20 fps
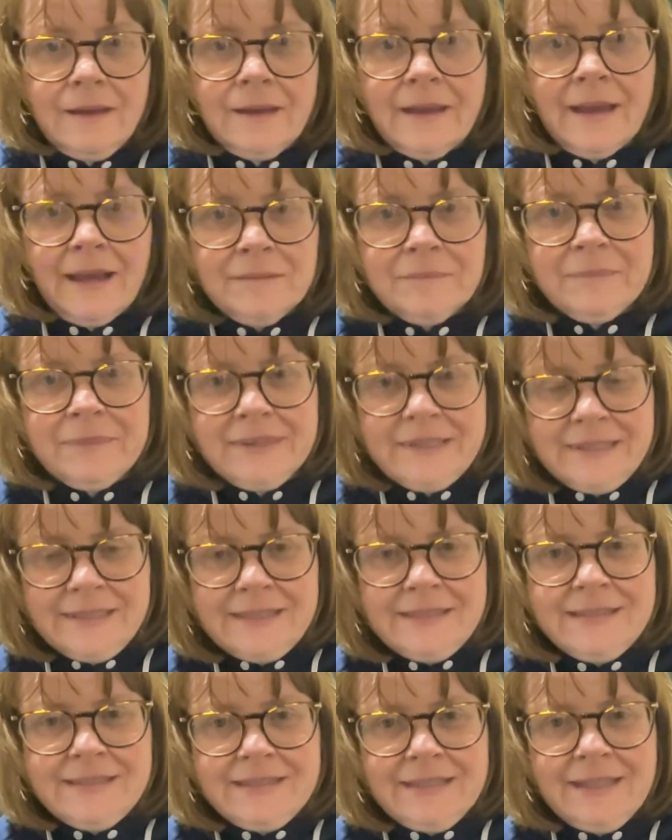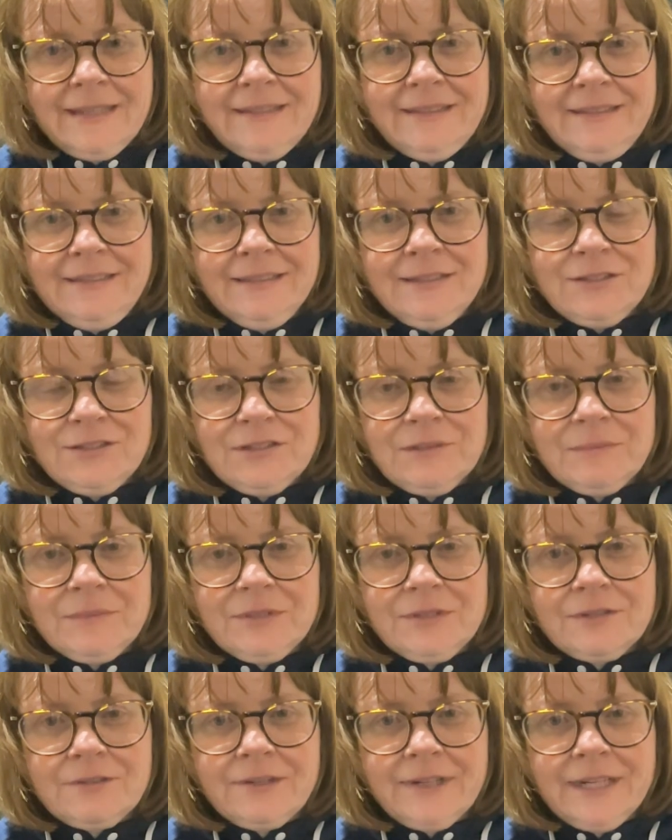And please like and
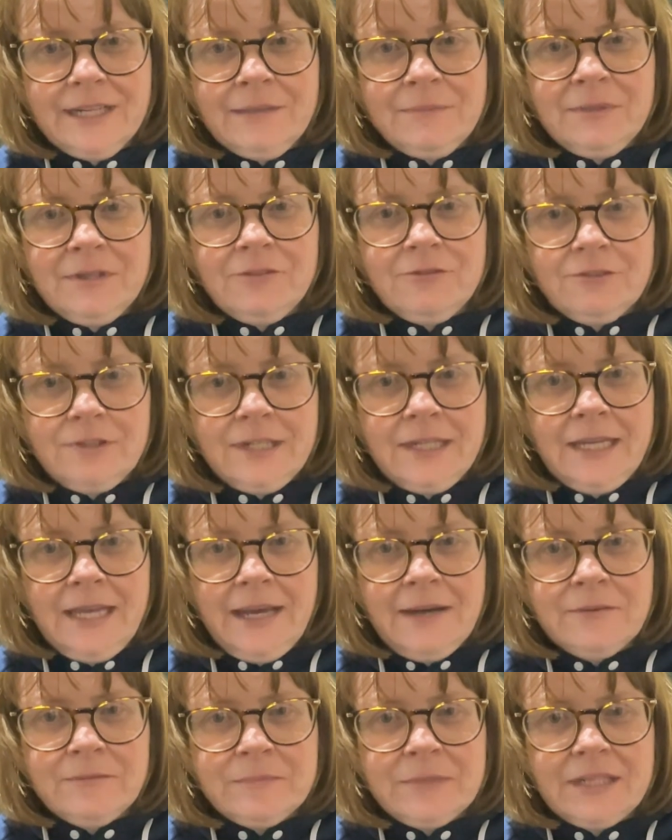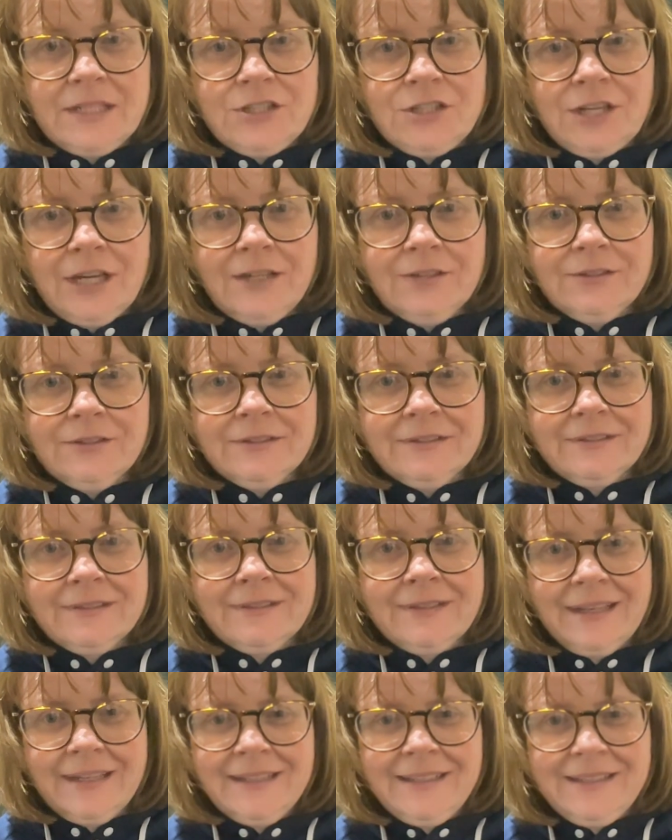subscribe, it'd really help my channel.
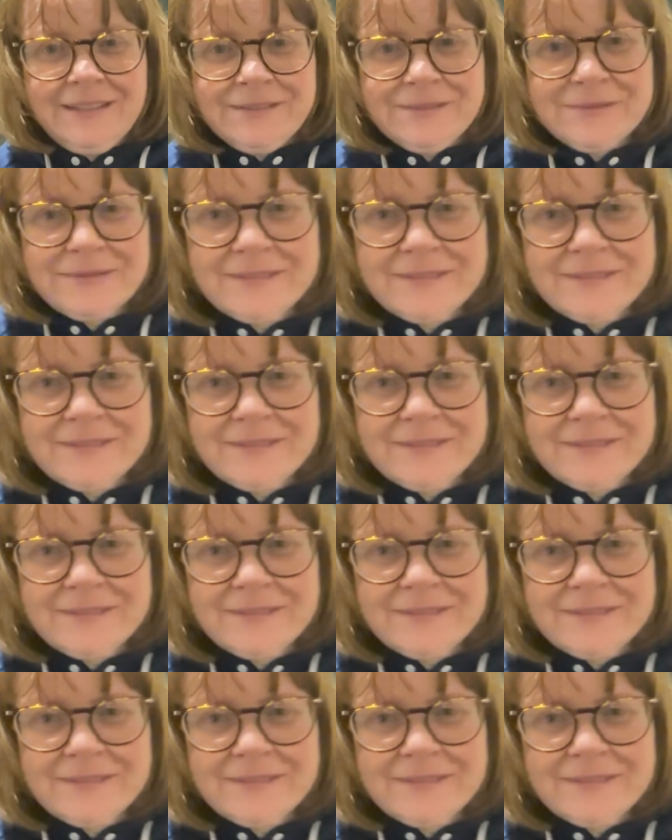Thank you.